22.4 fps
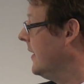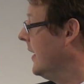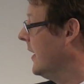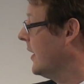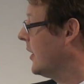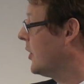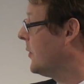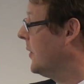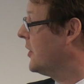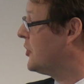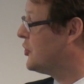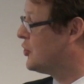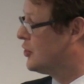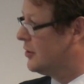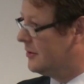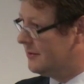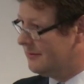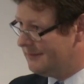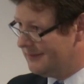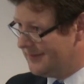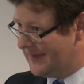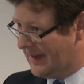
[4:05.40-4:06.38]
In
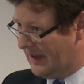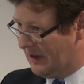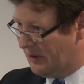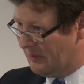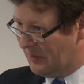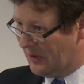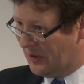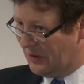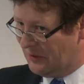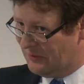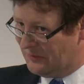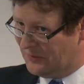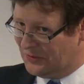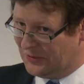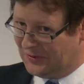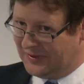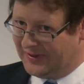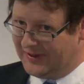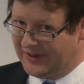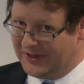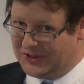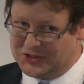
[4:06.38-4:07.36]
question, our
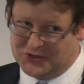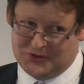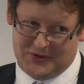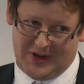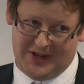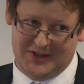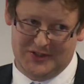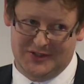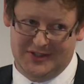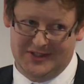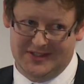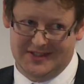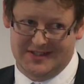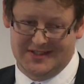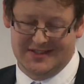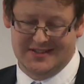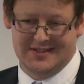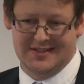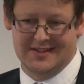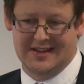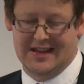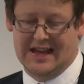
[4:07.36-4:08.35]
biofuel and our
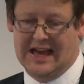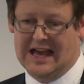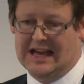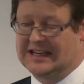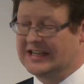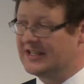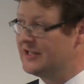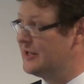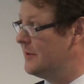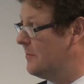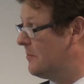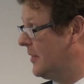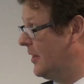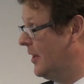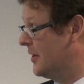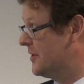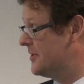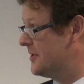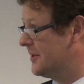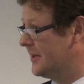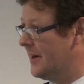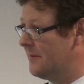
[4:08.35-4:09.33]
strategies and actually
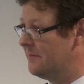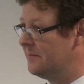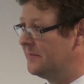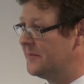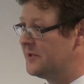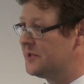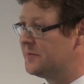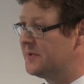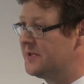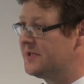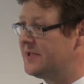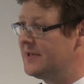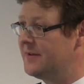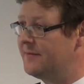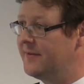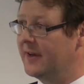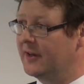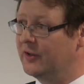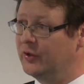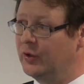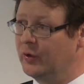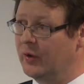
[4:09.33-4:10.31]
planting up the
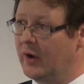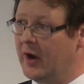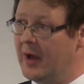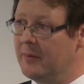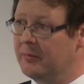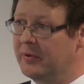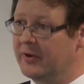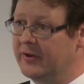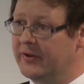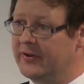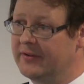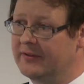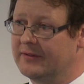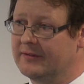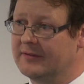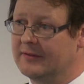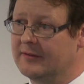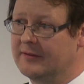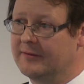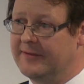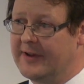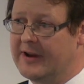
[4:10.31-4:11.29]
specific new hybrid
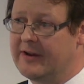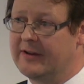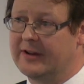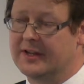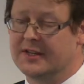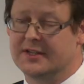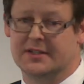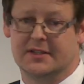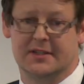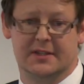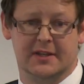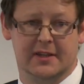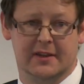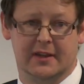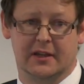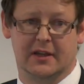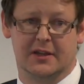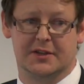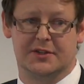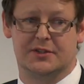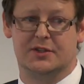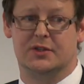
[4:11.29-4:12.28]
variant in the
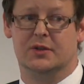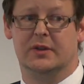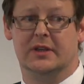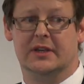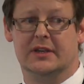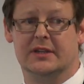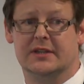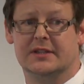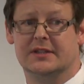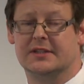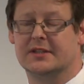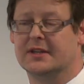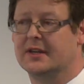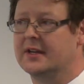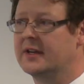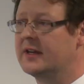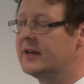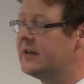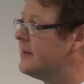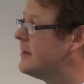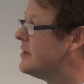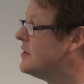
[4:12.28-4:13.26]
last 2 years
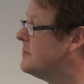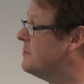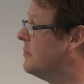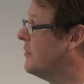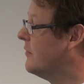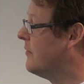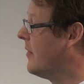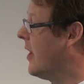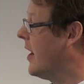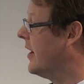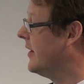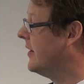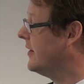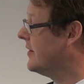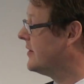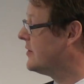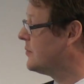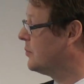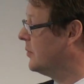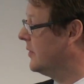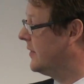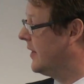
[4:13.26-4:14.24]
has provided
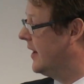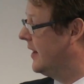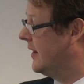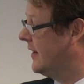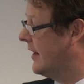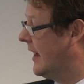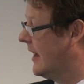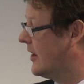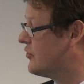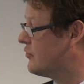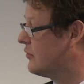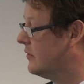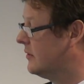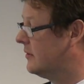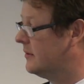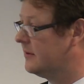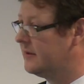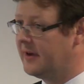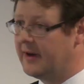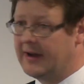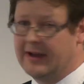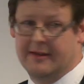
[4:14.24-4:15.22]
us with a natural
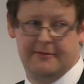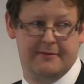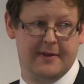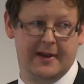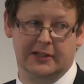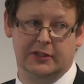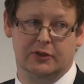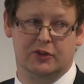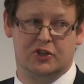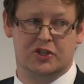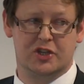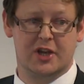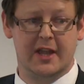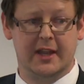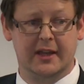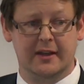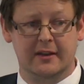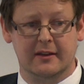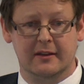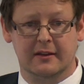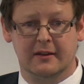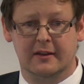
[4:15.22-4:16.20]
high value
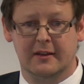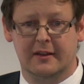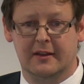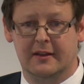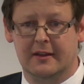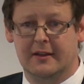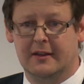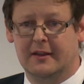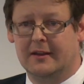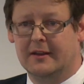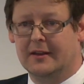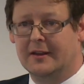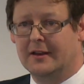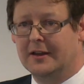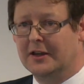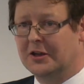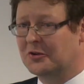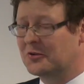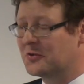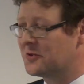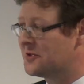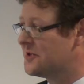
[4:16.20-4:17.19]
chain
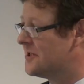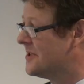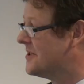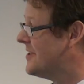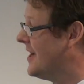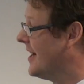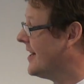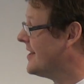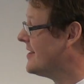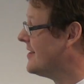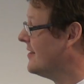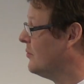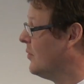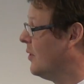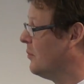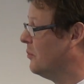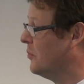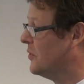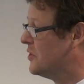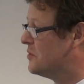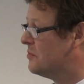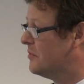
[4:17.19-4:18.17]
across the sector,
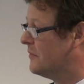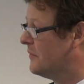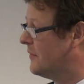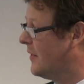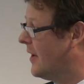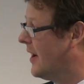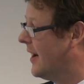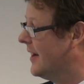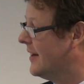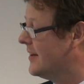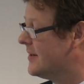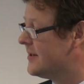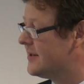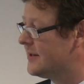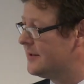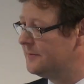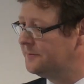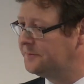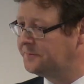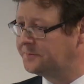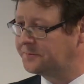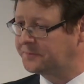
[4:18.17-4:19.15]
one which provides